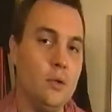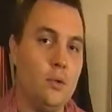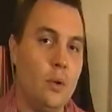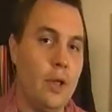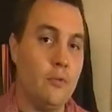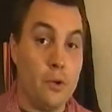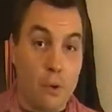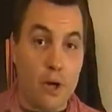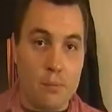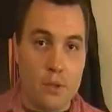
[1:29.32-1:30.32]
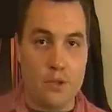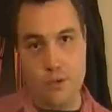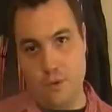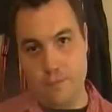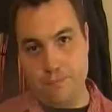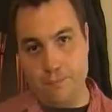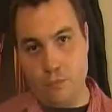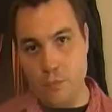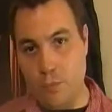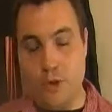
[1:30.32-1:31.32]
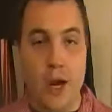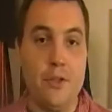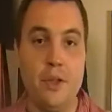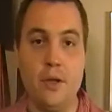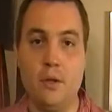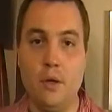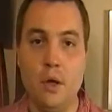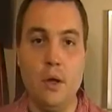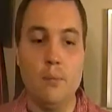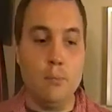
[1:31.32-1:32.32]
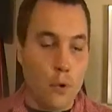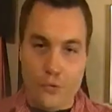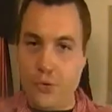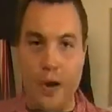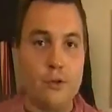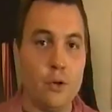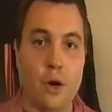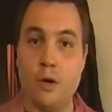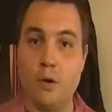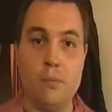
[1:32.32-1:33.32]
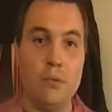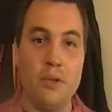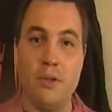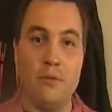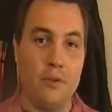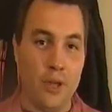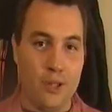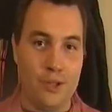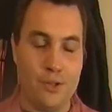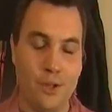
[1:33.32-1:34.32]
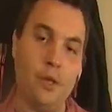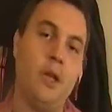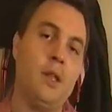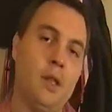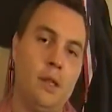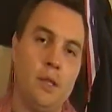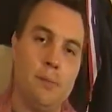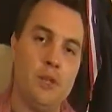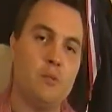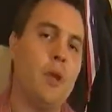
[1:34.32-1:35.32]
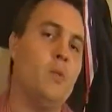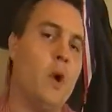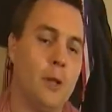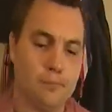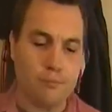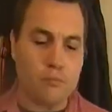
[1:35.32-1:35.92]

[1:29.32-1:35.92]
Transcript: to a free market business, which I think both sides are completely fallacious here. And let me explain why.